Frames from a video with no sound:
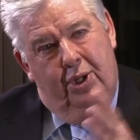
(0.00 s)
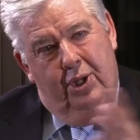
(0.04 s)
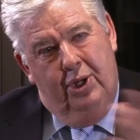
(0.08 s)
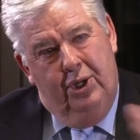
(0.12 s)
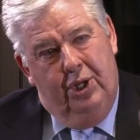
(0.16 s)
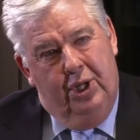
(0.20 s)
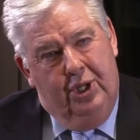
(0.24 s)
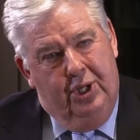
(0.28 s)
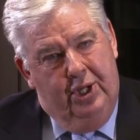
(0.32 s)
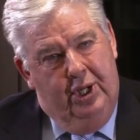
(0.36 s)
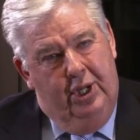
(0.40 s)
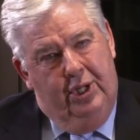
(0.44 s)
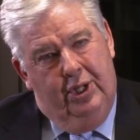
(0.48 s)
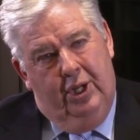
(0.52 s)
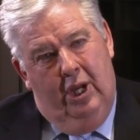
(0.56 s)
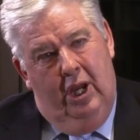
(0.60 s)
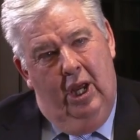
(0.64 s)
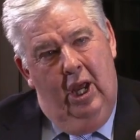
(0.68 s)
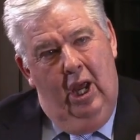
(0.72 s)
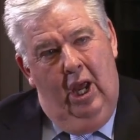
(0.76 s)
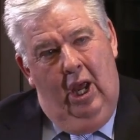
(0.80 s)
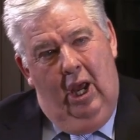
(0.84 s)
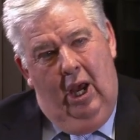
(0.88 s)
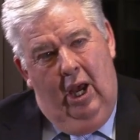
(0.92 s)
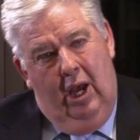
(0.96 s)
than just as
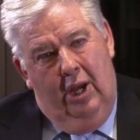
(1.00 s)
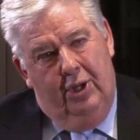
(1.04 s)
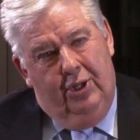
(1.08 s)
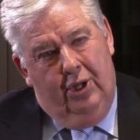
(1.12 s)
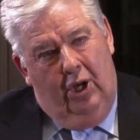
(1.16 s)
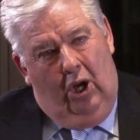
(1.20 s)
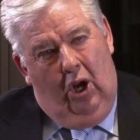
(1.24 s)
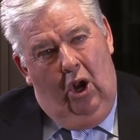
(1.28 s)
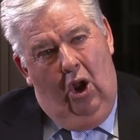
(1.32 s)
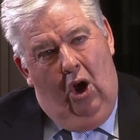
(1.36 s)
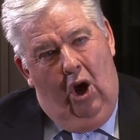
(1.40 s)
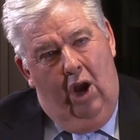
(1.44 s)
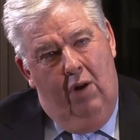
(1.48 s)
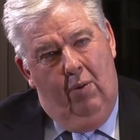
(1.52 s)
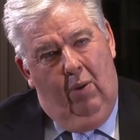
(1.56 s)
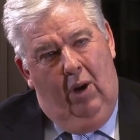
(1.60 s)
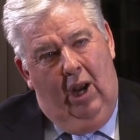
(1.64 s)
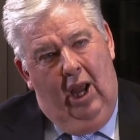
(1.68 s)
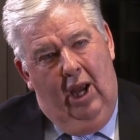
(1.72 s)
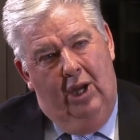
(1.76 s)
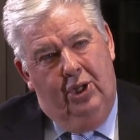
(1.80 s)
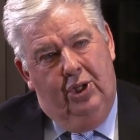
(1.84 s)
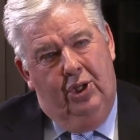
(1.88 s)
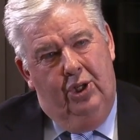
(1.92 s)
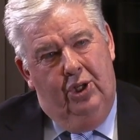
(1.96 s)
a client
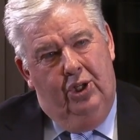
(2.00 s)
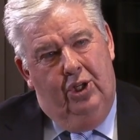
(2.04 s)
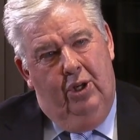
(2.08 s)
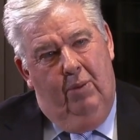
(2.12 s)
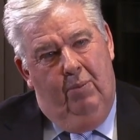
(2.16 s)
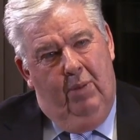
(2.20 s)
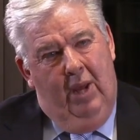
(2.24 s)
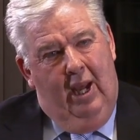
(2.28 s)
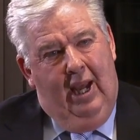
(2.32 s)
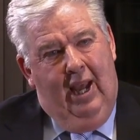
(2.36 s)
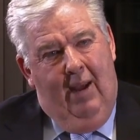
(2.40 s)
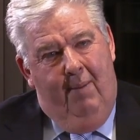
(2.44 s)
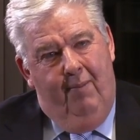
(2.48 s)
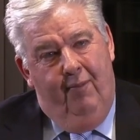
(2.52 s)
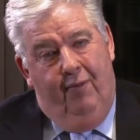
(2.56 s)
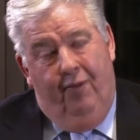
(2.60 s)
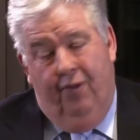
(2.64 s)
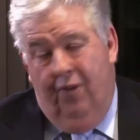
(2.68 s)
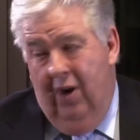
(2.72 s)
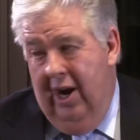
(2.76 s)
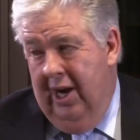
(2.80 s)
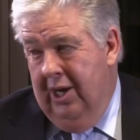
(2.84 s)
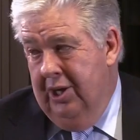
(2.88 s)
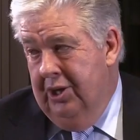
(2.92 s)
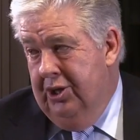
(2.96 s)
relationship. They come
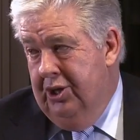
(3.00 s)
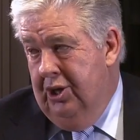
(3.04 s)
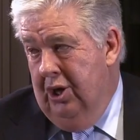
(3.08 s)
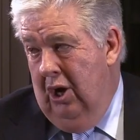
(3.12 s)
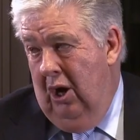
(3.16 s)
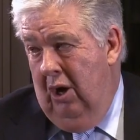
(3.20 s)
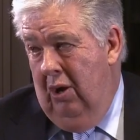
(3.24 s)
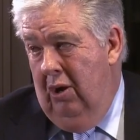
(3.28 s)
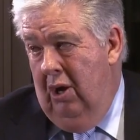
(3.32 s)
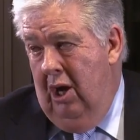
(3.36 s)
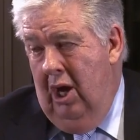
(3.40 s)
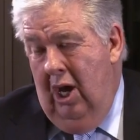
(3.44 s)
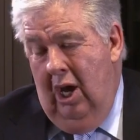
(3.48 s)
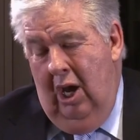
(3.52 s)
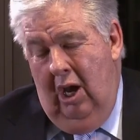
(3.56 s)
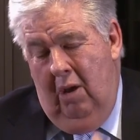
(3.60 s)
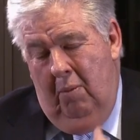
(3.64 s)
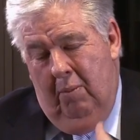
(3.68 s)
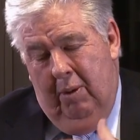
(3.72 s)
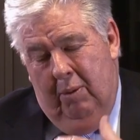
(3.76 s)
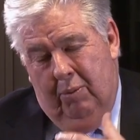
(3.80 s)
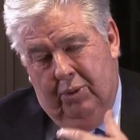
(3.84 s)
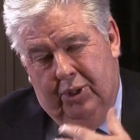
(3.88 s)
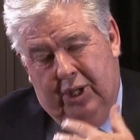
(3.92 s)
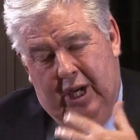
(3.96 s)
friends. You know,
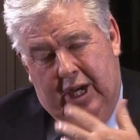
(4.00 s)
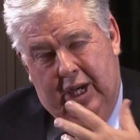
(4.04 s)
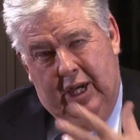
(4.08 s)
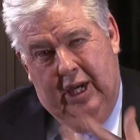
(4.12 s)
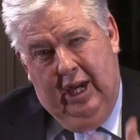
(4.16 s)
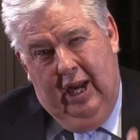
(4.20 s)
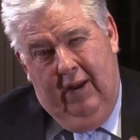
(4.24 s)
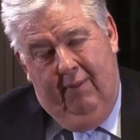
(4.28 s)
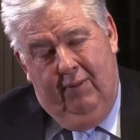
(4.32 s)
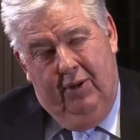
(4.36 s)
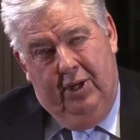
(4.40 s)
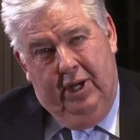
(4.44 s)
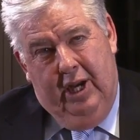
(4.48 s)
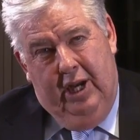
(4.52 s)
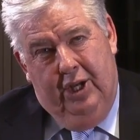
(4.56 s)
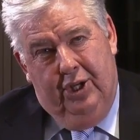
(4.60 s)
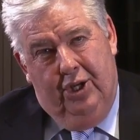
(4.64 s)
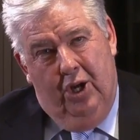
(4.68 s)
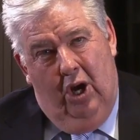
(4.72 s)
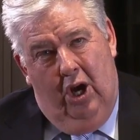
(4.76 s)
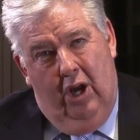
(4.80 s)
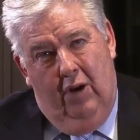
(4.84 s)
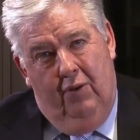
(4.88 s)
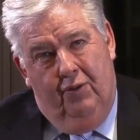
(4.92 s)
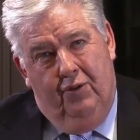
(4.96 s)
people say, do you ever get
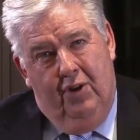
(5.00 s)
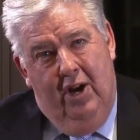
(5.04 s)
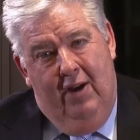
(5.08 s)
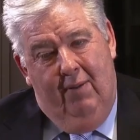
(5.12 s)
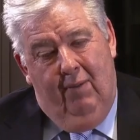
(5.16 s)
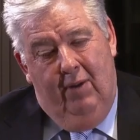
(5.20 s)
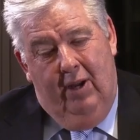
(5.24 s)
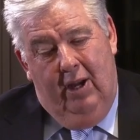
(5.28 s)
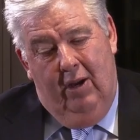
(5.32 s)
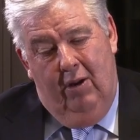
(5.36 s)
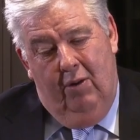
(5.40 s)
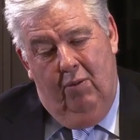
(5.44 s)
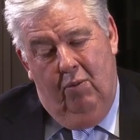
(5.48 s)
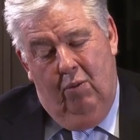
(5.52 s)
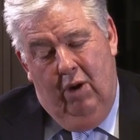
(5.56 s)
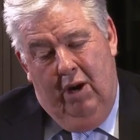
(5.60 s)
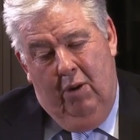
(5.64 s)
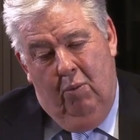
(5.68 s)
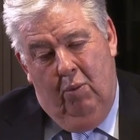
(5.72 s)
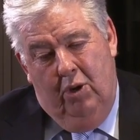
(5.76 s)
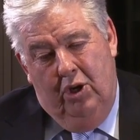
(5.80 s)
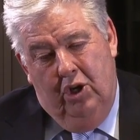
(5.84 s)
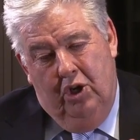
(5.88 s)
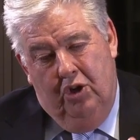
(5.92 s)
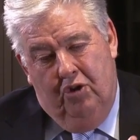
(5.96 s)
tired of travelling?
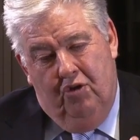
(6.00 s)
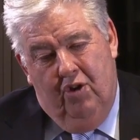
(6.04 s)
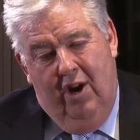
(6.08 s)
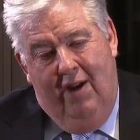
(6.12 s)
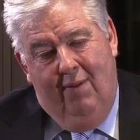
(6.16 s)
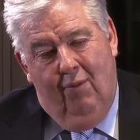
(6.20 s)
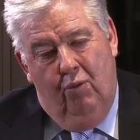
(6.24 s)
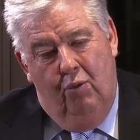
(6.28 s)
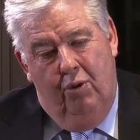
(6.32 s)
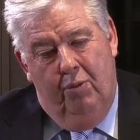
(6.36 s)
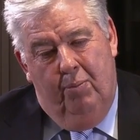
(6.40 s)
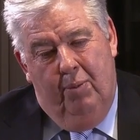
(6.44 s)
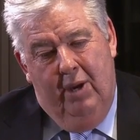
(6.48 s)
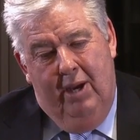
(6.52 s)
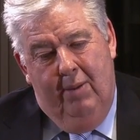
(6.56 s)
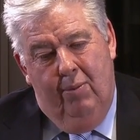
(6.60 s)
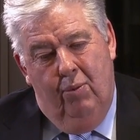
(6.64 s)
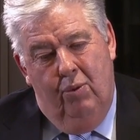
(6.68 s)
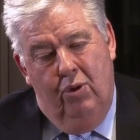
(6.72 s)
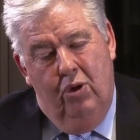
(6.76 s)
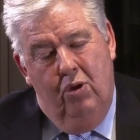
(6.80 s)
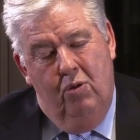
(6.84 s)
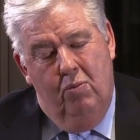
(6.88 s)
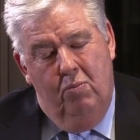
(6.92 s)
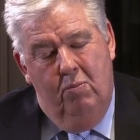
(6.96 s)
And when you travel with
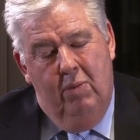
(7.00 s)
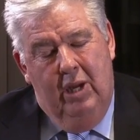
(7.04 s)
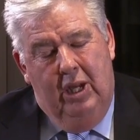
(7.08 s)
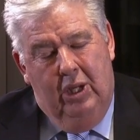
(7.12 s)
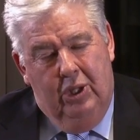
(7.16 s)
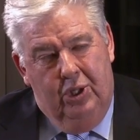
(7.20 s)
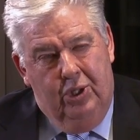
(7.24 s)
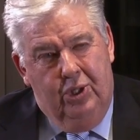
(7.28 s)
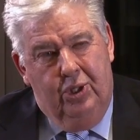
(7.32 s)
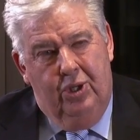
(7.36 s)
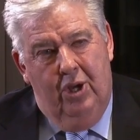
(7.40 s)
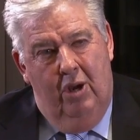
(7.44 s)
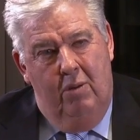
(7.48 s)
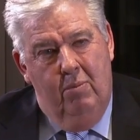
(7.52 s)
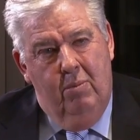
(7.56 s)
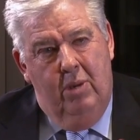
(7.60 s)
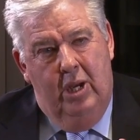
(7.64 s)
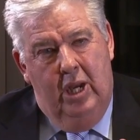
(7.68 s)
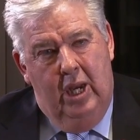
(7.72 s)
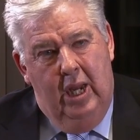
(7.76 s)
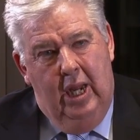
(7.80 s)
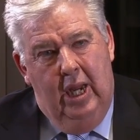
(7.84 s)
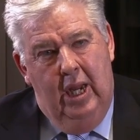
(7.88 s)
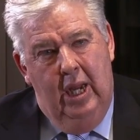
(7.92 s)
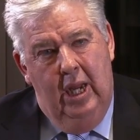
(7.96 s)
people, you meet so
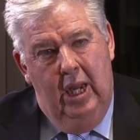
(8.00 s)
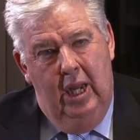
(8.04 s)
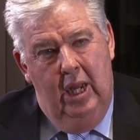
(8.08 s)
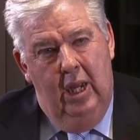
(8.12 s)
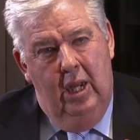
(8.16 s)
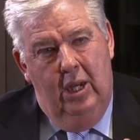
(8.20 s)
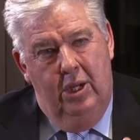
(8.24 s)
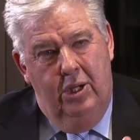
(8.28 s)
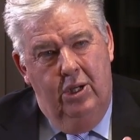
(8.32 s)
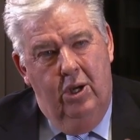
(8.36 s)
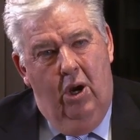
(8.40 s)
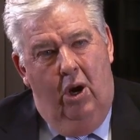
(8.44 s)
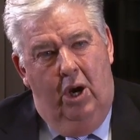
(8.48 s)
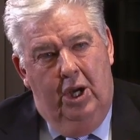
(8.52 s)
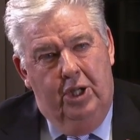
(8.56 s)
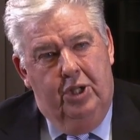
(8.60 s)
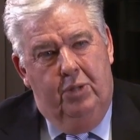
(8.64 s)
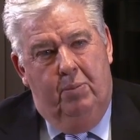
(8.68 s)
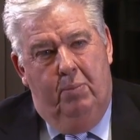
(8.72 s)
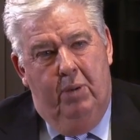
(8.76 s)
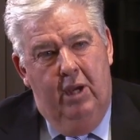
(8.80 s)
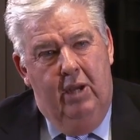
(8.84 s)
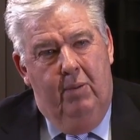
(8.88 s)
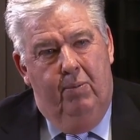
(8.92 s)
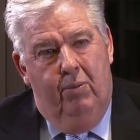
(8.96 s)
many nice
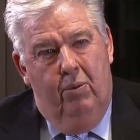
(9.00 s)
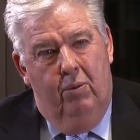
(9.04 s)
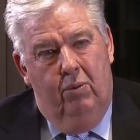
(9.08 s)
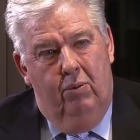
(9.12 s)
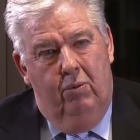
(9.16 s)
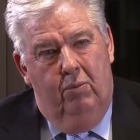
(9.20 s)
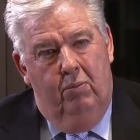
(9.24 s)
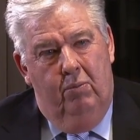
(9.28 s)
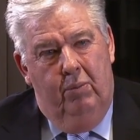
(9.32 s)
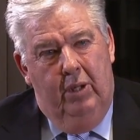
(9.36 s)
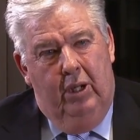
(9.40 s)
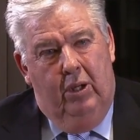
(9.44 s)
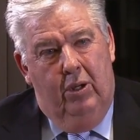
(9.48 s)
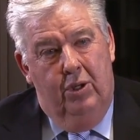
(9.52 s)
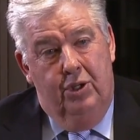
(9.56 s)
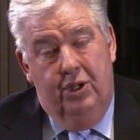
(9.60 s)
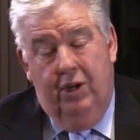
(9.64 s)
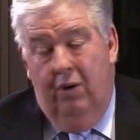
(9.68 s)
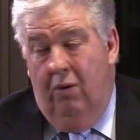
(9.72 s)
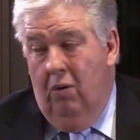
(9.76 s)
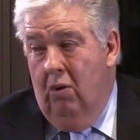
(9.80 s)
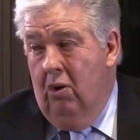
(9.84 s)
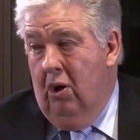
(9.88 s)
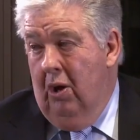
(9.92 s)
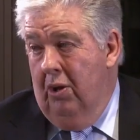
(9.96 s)
people because
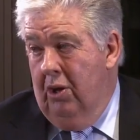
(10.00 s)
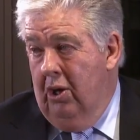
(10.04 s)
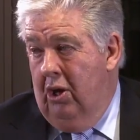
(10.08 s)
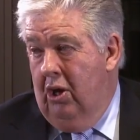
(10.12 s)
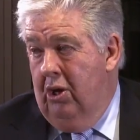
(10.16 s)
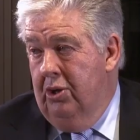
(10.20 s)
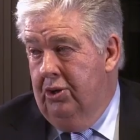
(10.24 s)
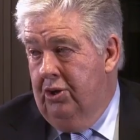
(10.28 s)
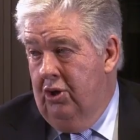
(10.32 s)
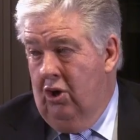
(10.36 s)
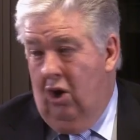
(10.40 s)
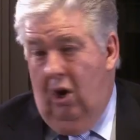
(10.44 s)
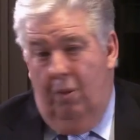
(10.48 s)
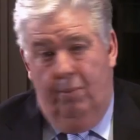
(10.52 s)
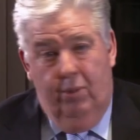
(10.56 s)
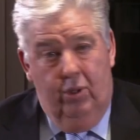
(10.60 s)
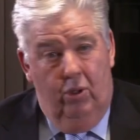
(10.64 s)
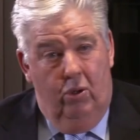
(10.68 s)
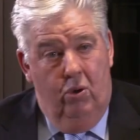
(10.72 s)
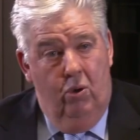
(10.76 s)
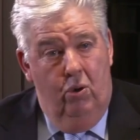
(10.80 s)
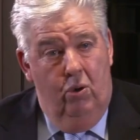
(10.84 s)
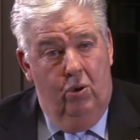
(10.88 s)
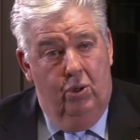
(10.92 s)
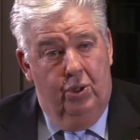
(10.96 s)
they're all got the common
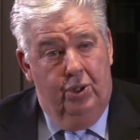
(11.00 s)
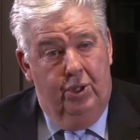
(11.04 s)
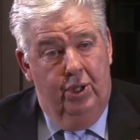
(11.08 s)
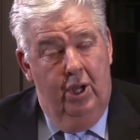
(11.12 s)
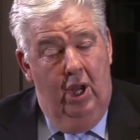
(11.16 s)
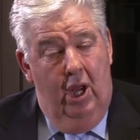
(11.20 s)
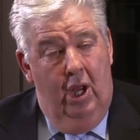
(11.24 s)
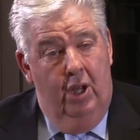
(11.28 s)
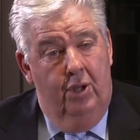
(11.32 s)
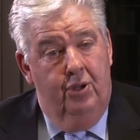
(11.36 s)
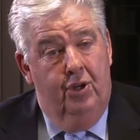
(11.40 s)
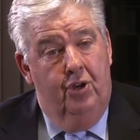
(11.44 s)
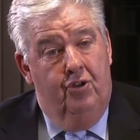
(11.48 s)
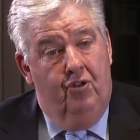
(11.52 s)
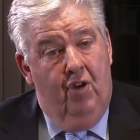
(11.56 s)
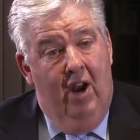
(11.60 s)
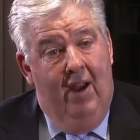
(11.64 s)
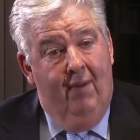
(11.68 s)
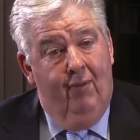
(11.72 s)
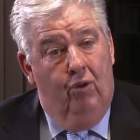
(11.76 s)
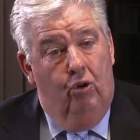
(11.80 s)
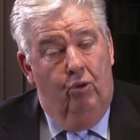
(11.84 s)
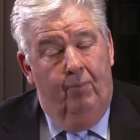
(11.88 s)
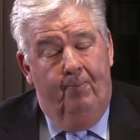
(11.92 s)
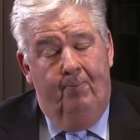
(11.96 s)
cause to
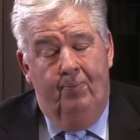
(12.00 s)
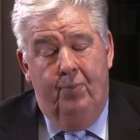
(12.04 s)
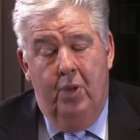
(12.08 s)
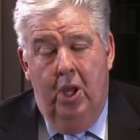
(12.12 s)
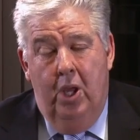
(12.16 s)
travel.